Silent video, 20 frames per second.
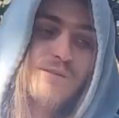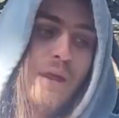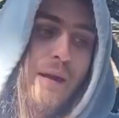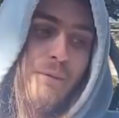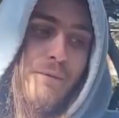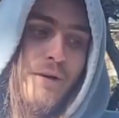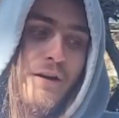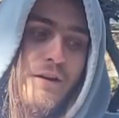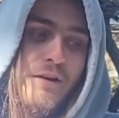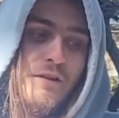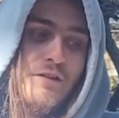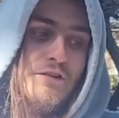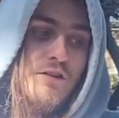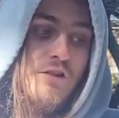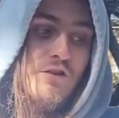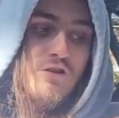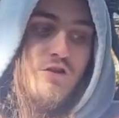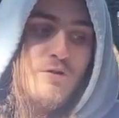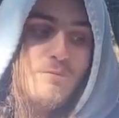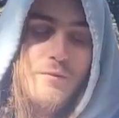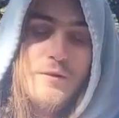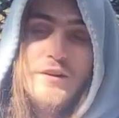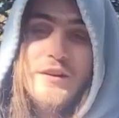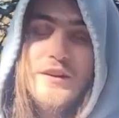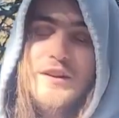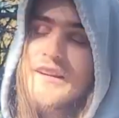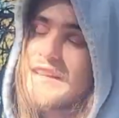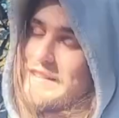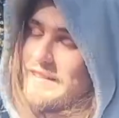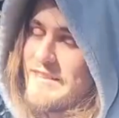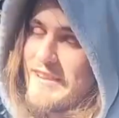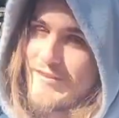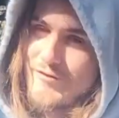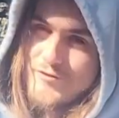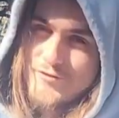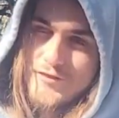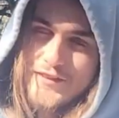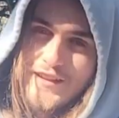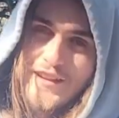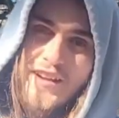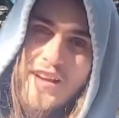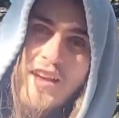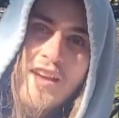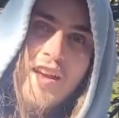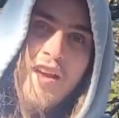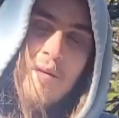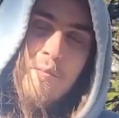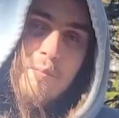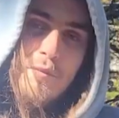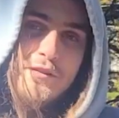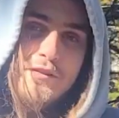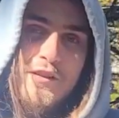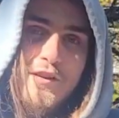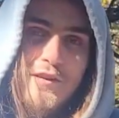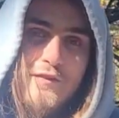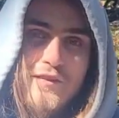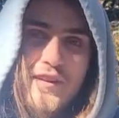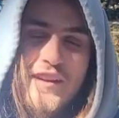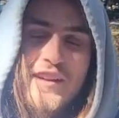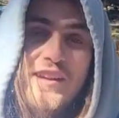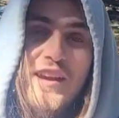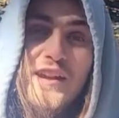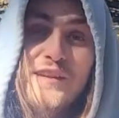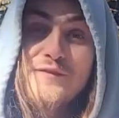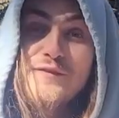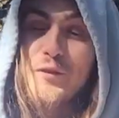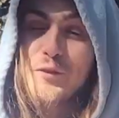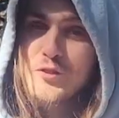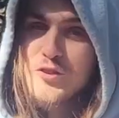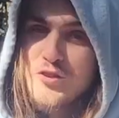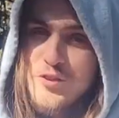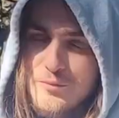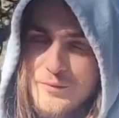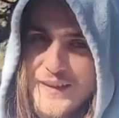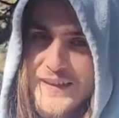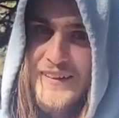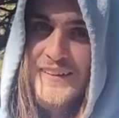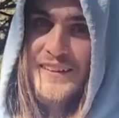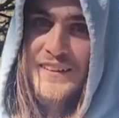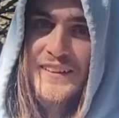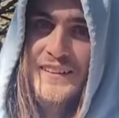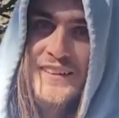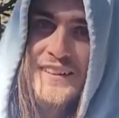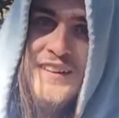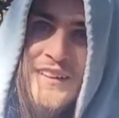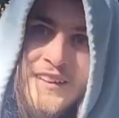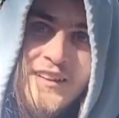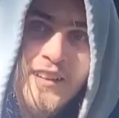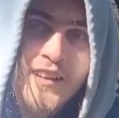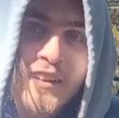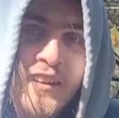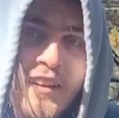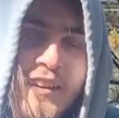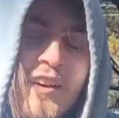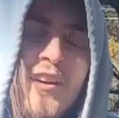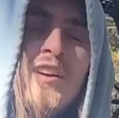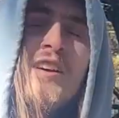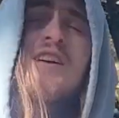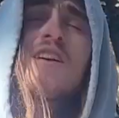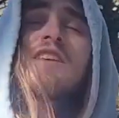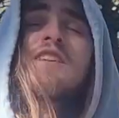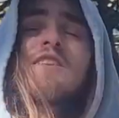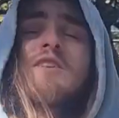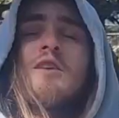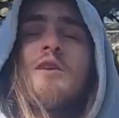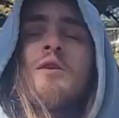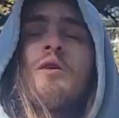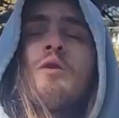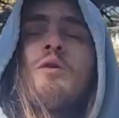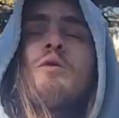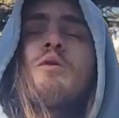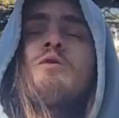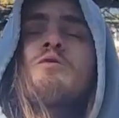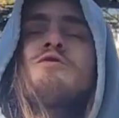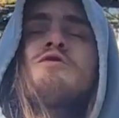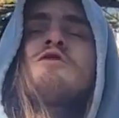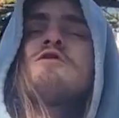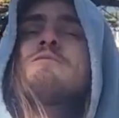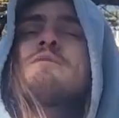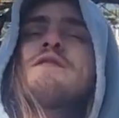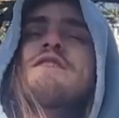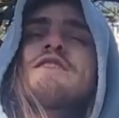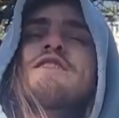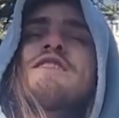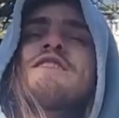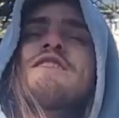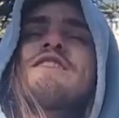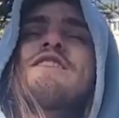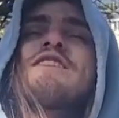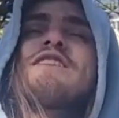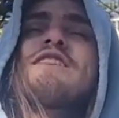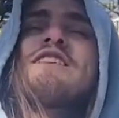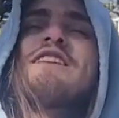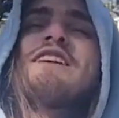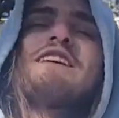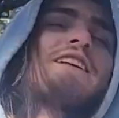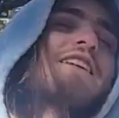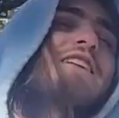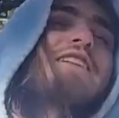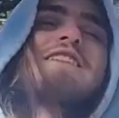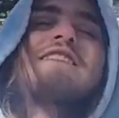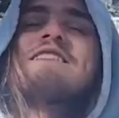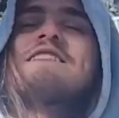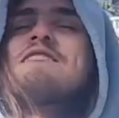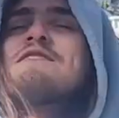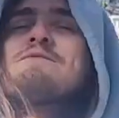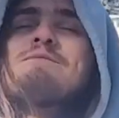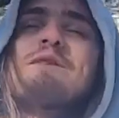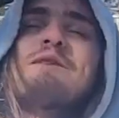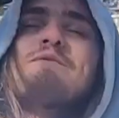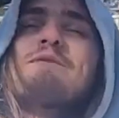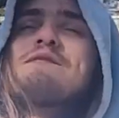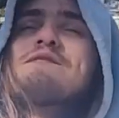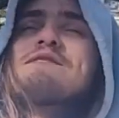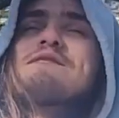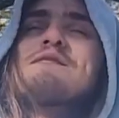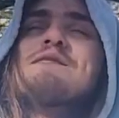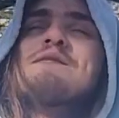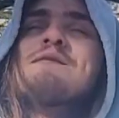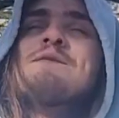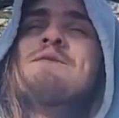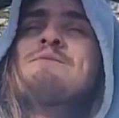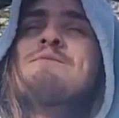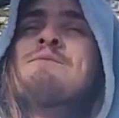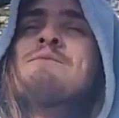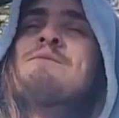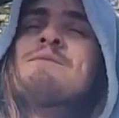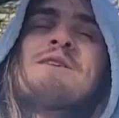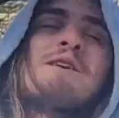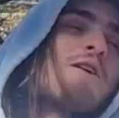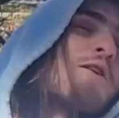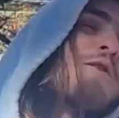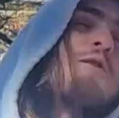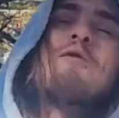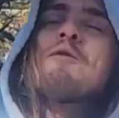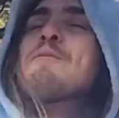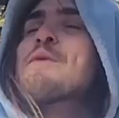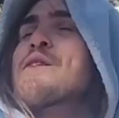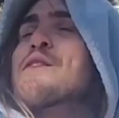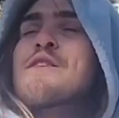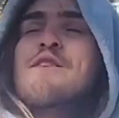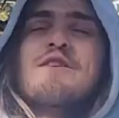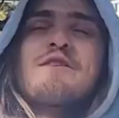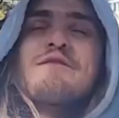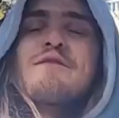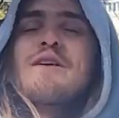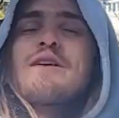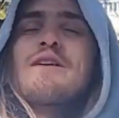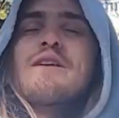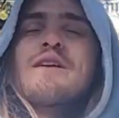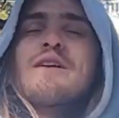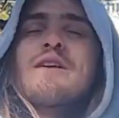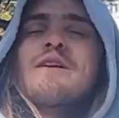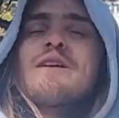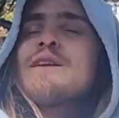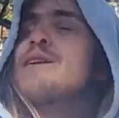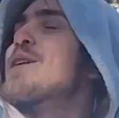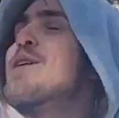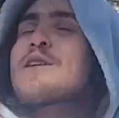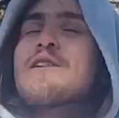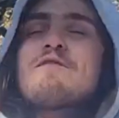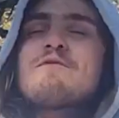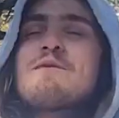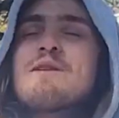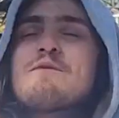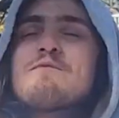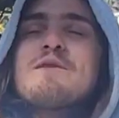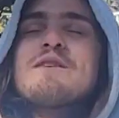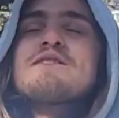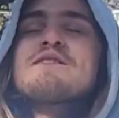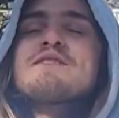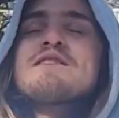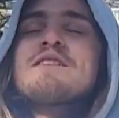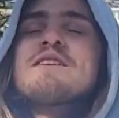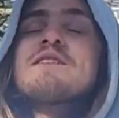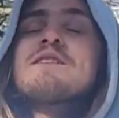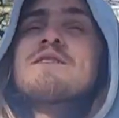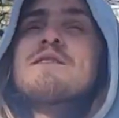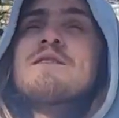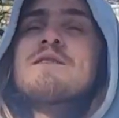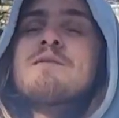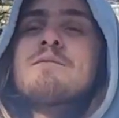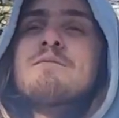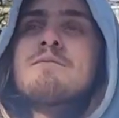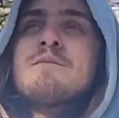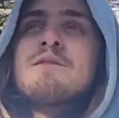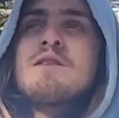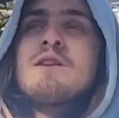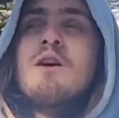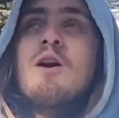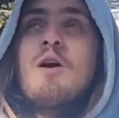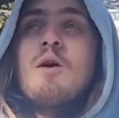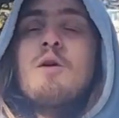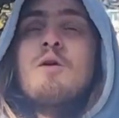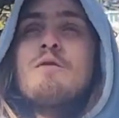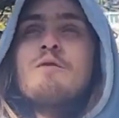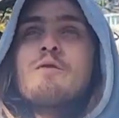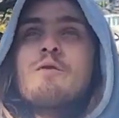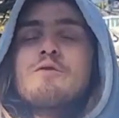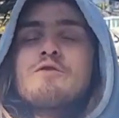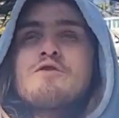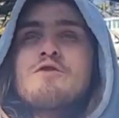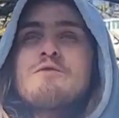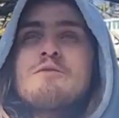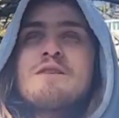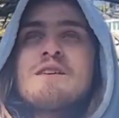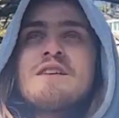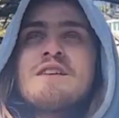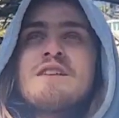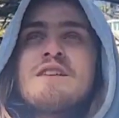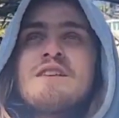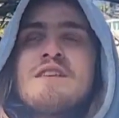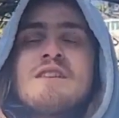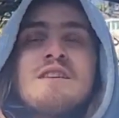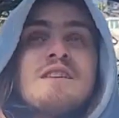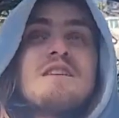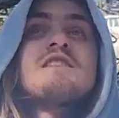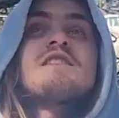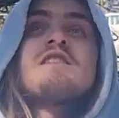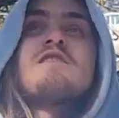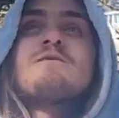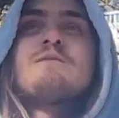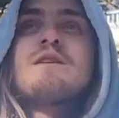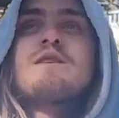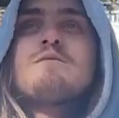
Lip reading: my prayers to Jupiter, naturally, Minerva, and Fortuna. Oh Jupiter, give me wisdom. Oh Minerva, give me wisdom. Oh Fortuna, give me